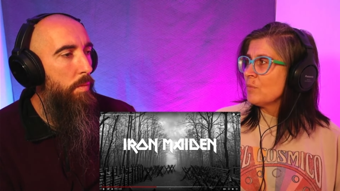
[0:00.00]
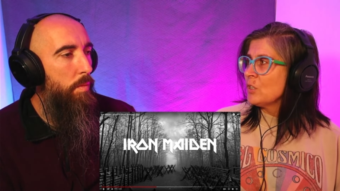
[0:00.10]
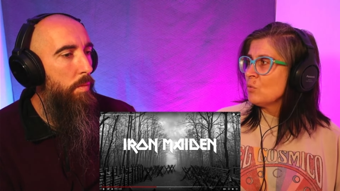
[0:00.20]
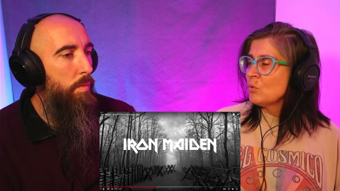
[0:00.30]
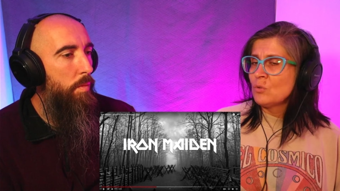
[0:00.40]

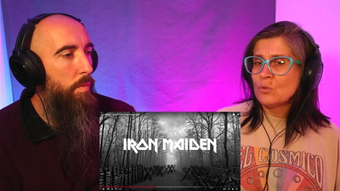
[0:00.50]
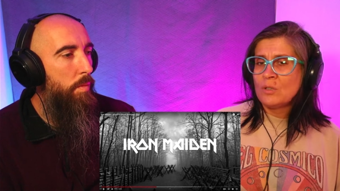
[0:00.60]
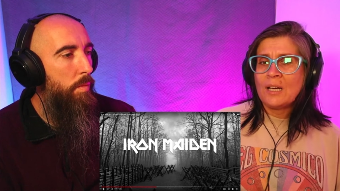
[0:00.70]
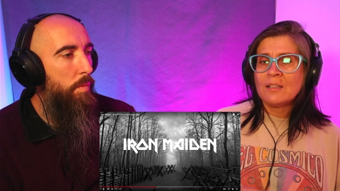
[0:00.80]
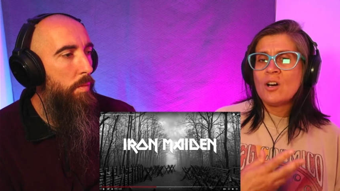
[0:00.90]
Speaker 1: something you would
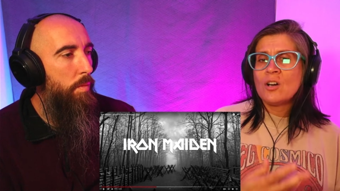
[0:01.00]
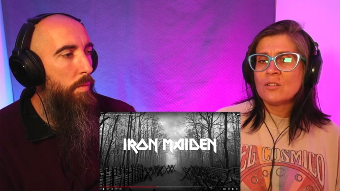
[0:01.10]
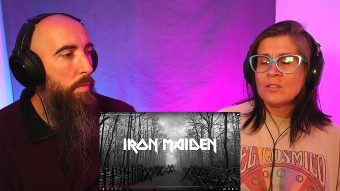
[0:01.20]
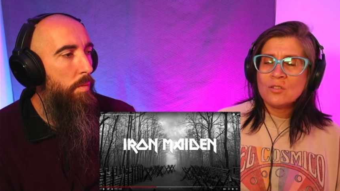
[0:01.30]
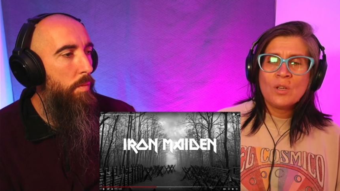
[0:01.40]
do
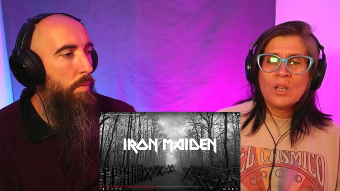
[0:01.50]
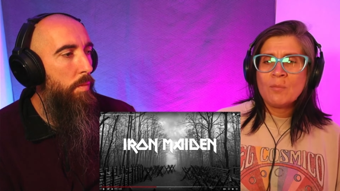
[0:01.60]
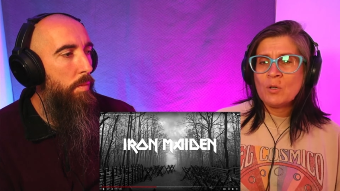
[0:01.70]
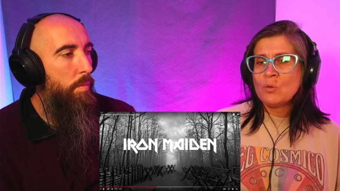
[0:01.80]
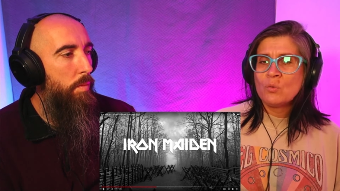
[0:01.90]
lighthearted. Oh yeah,
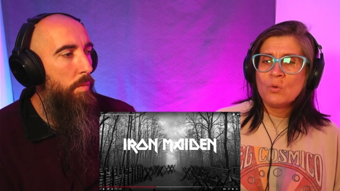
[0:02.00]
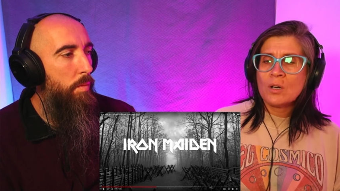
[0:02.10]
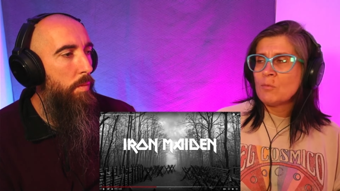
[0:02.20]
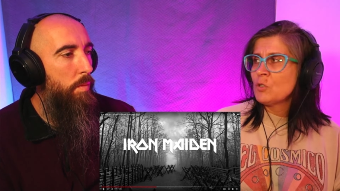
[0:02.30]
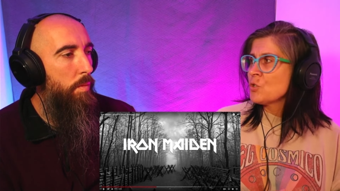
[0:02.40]
I'm going to
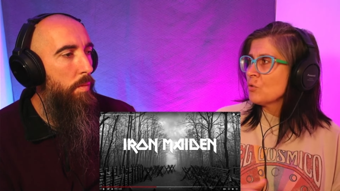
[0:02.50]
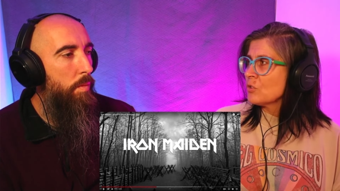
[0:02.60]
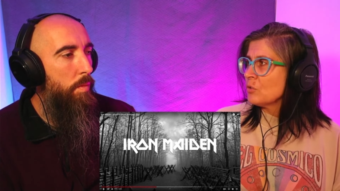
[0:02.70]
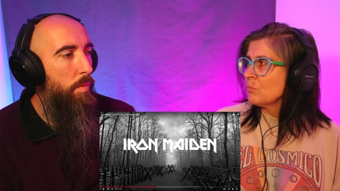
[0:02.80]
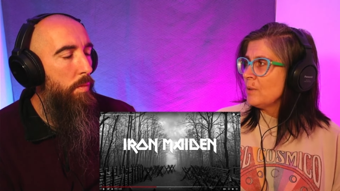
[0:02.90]
war. I'm going to
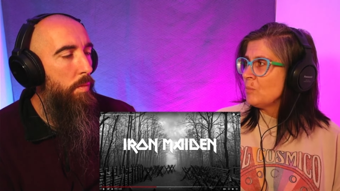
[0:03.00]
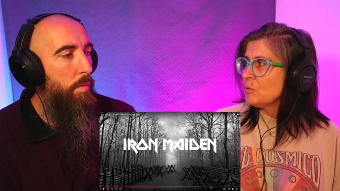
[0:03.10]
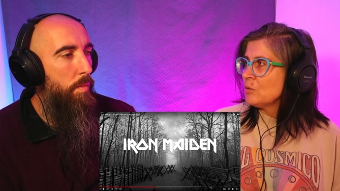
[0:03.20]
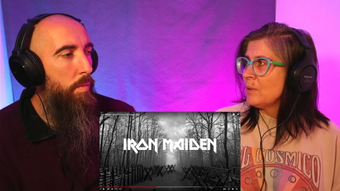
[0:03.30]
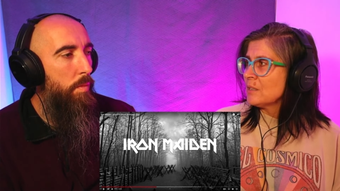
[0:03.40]
shoot some
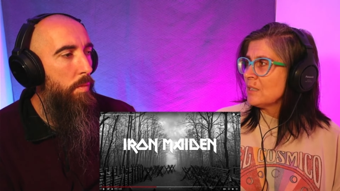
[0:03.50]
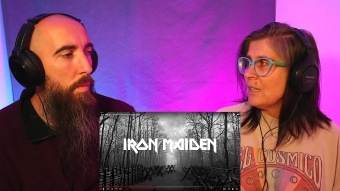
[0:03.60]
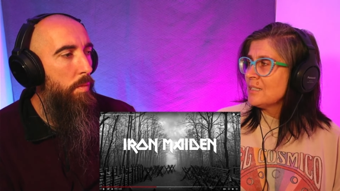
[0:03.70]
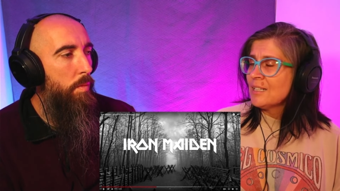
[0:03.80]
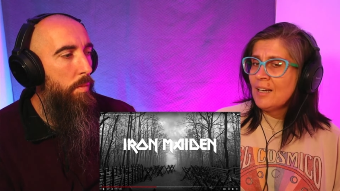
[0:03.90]
people, bad
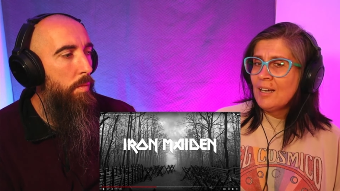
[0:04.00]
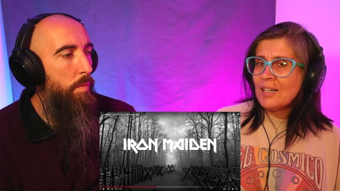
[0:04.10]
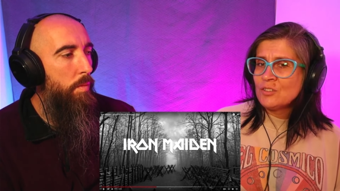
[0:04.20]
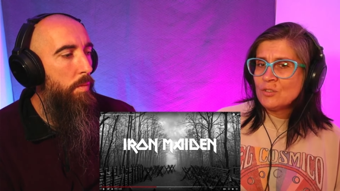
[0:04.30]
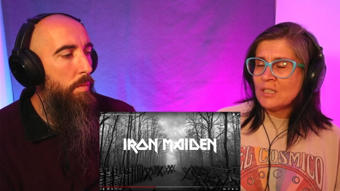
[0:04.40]
guys.
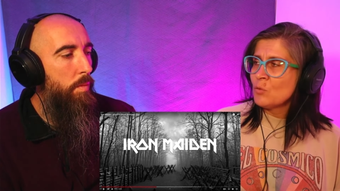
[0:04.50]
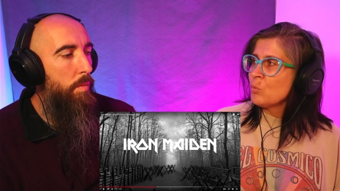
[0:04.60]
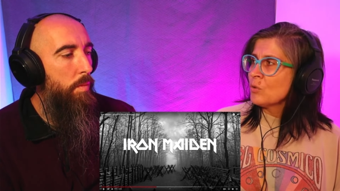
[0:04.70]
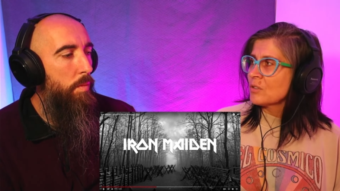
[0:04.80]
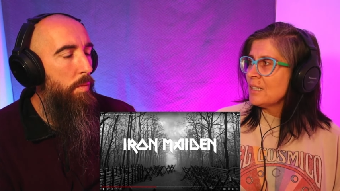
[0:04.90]
I don't think
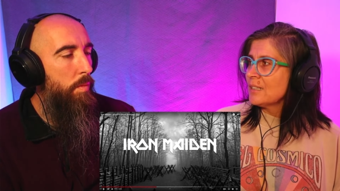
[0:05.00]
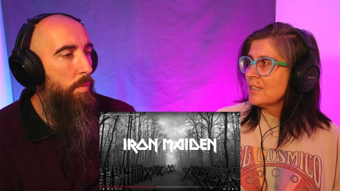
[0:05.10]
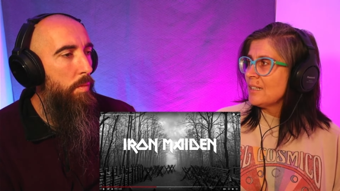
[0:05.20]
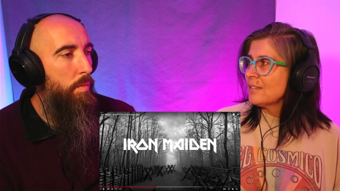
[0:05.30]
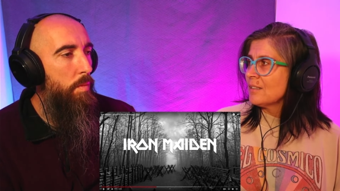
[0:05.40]
it works
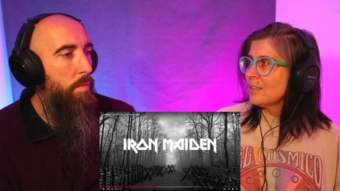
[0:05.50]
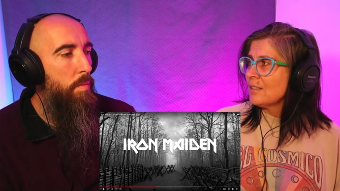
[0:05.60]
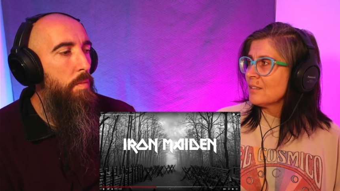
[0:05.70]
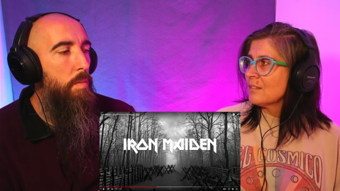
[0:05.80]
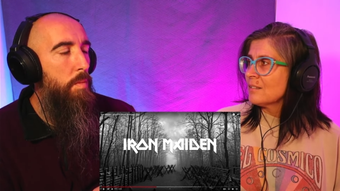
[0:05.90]
like that.
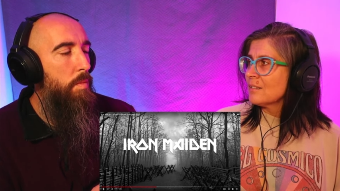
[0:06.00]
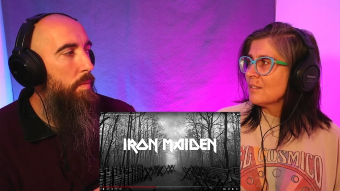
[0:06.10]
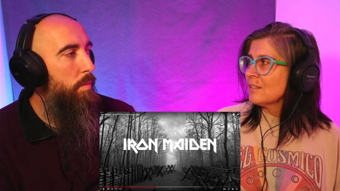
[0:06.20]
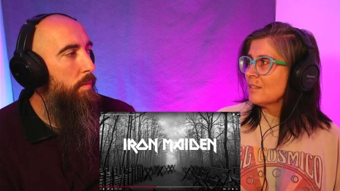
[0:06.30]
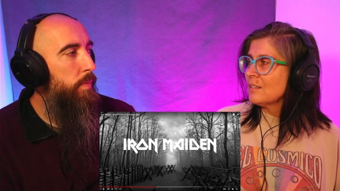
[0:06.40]
That
Speaker 2: mm.
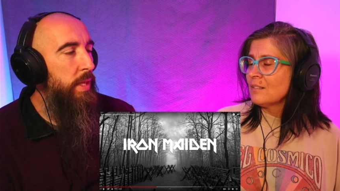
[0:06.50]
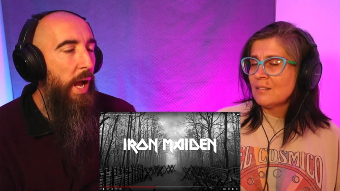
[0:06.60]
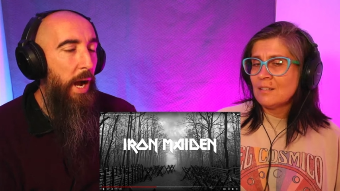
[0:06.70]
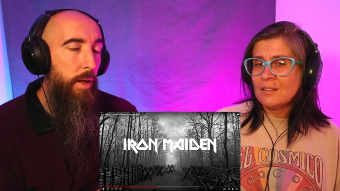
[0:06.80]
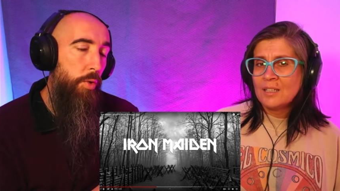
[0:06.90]

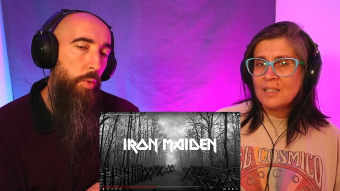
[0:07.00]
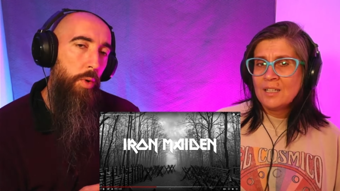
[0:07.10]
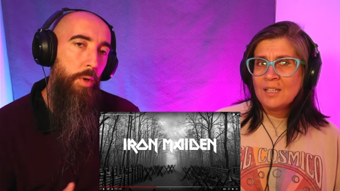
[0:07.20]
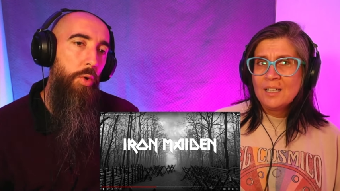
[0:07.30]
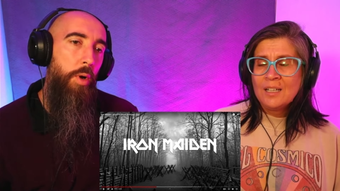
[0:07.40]
Uh,
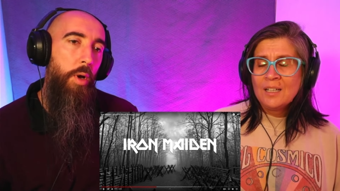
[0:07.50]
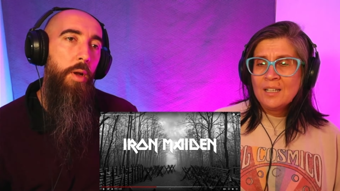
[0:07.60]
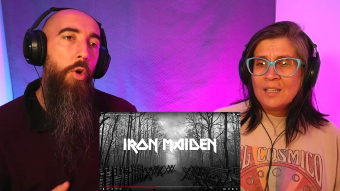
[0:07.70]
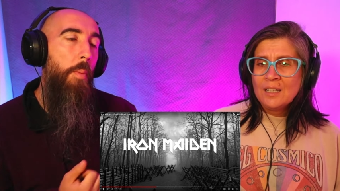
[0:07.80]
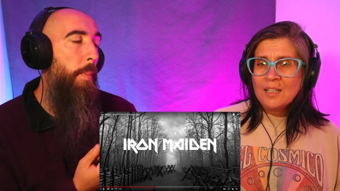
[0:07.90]
you you're
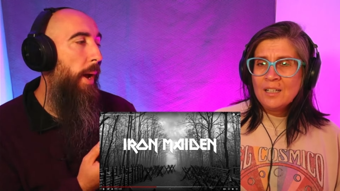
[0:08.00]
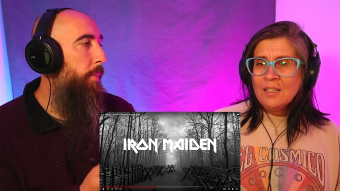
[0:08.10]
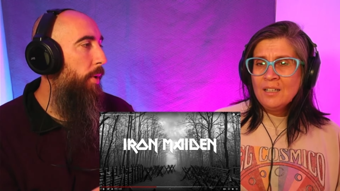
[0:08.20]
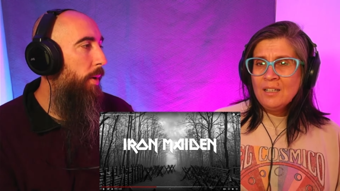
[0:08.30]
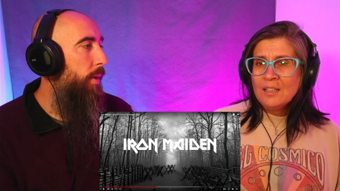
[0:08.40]
gonna come
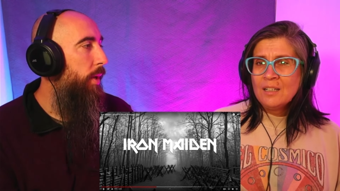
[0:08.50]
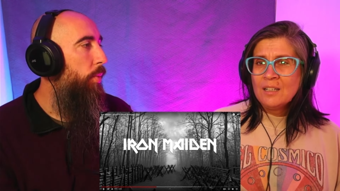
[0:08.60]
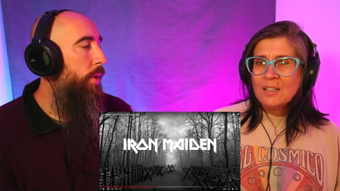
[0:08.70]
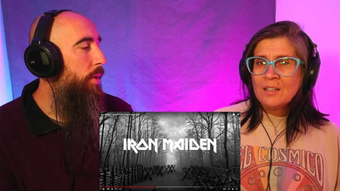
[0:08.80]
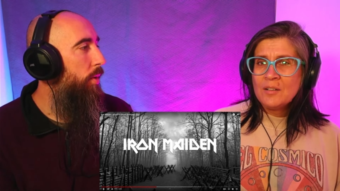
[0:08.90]
back
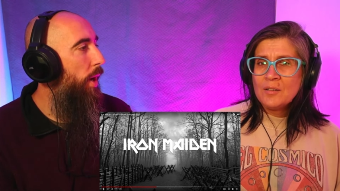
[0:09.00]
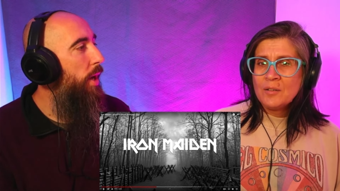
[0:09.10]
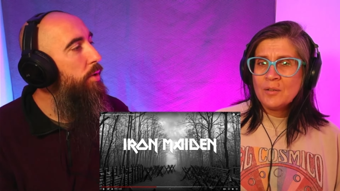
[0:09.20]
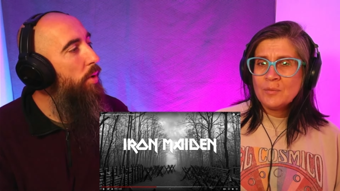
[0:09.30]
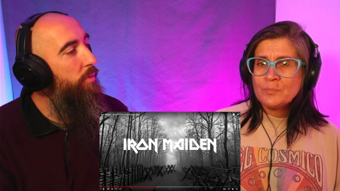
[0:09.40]
probably with,
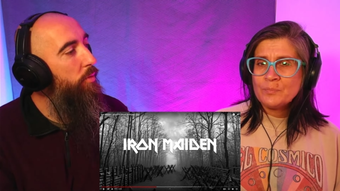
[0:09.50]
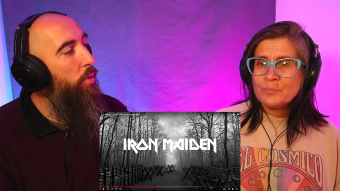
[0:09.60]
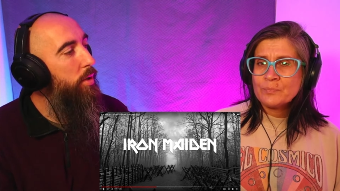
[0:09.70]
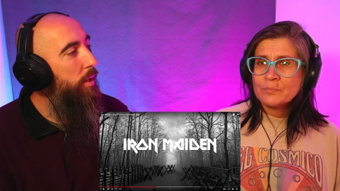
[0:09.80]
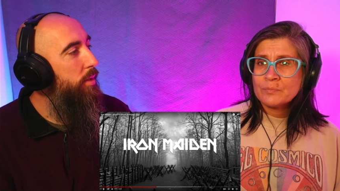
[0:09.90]
and you have
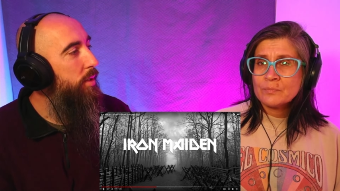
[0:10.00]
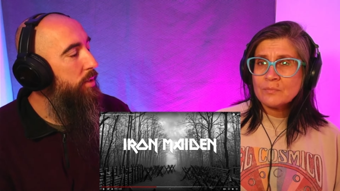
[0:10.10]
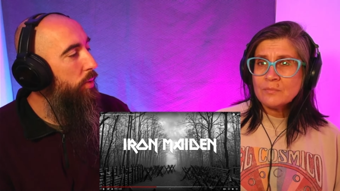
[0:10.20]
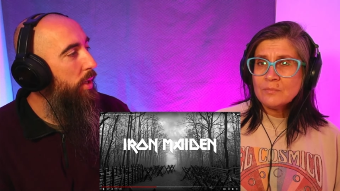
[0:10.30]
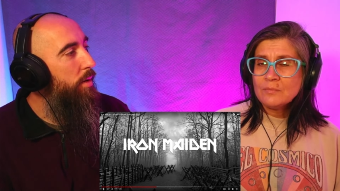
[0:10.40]
all that
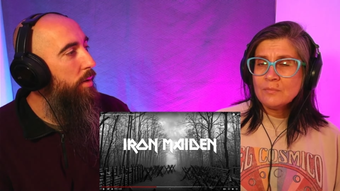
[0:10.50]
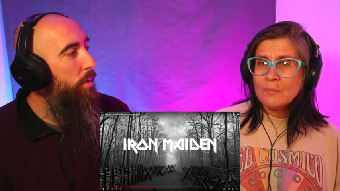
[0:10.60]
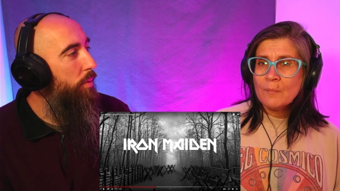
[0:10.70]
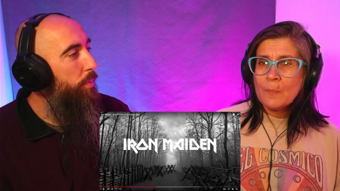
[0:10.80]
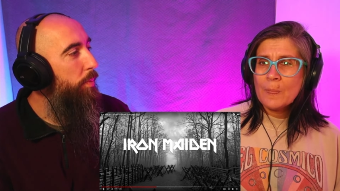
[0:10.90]
things
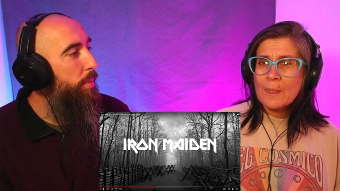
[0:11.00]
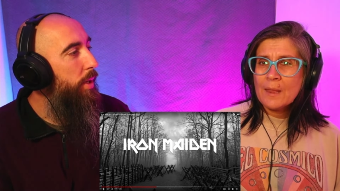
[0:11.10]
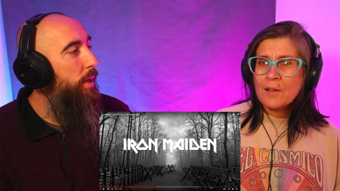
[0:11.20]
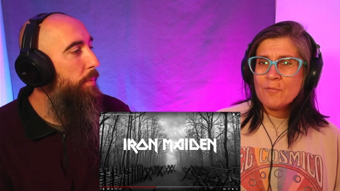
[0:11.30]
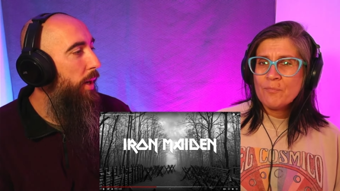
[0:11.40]
carrying,
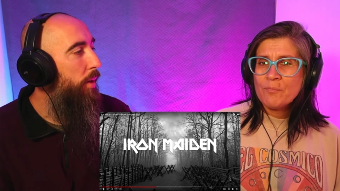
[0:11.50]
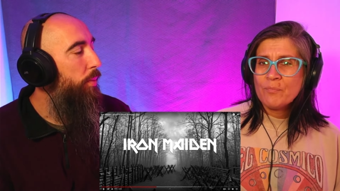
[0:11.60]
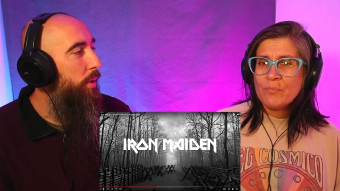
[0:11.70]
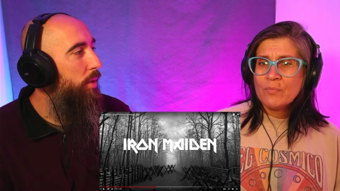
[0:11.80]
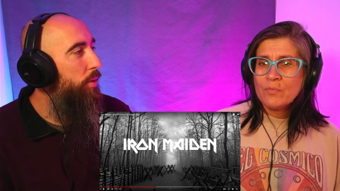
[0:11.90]
bring it back